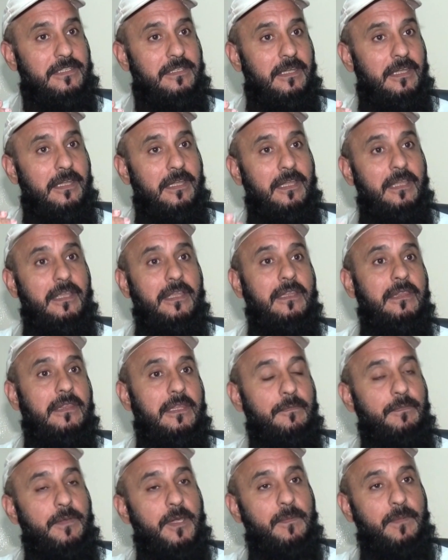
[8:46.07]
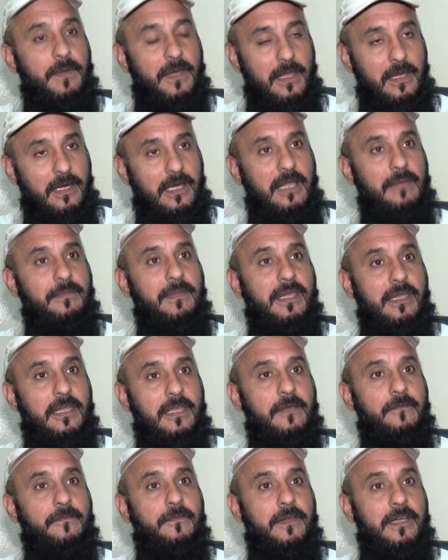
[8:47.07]
Mm-hmm. The people are coming
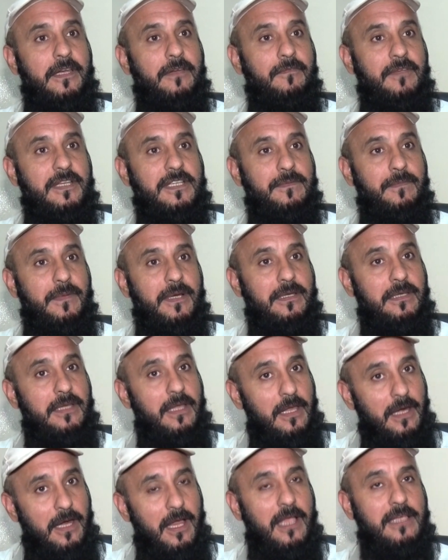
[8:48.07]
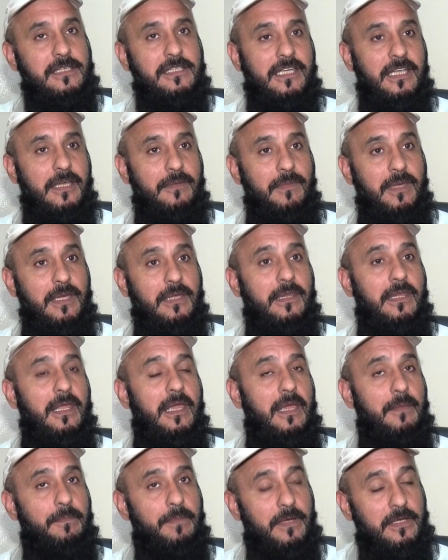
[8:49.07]
here for investment. They are asking me,
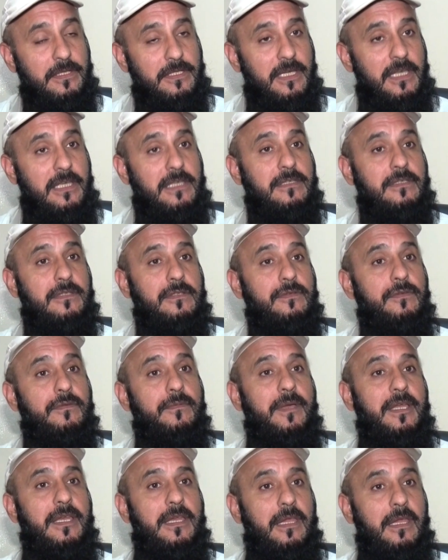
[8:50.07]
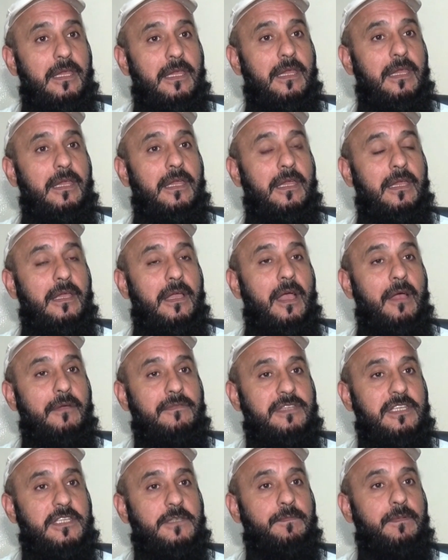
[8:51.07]
they purchased too many
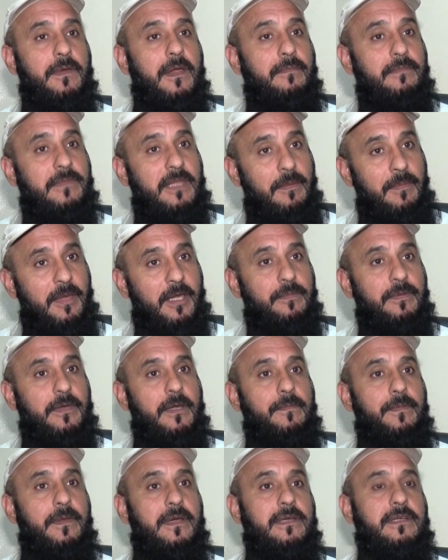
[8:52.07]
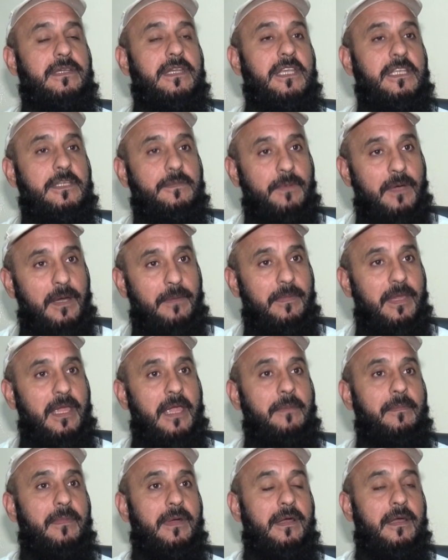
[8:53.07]
houses from Damac Properties, from
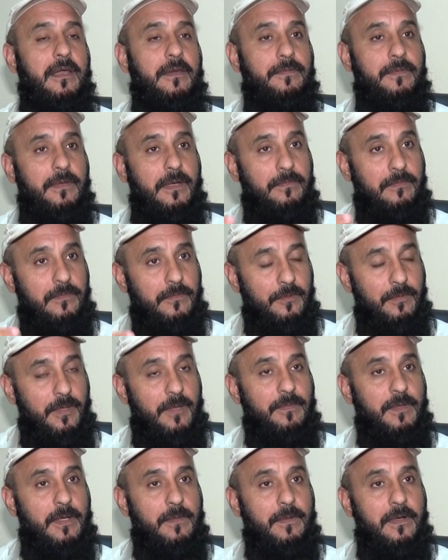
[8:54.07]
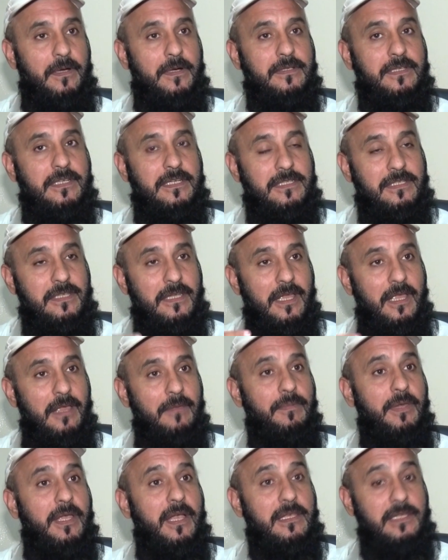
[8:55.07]
AMR, from Dubai Properties,
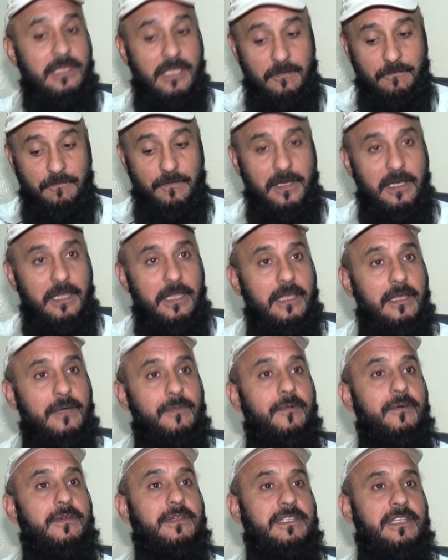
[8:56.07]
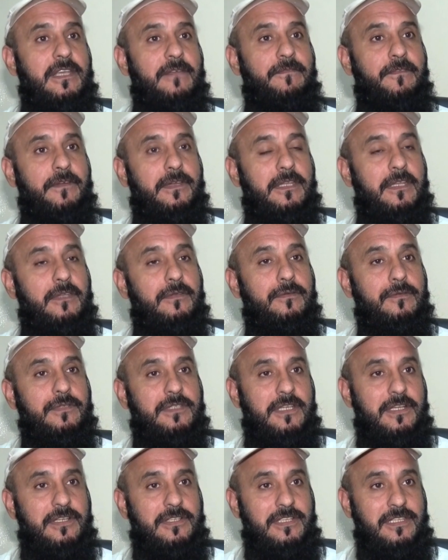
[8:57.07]
because they feel here more safer than those
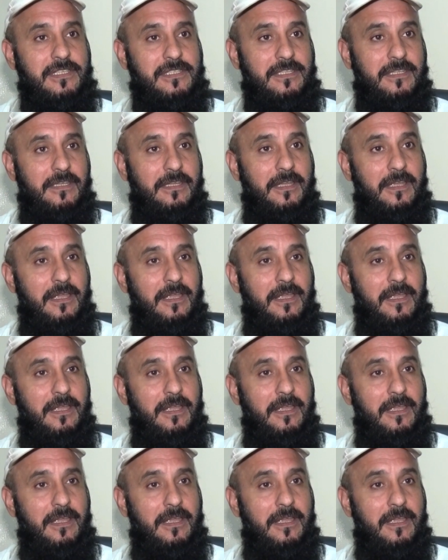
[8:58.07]
countries.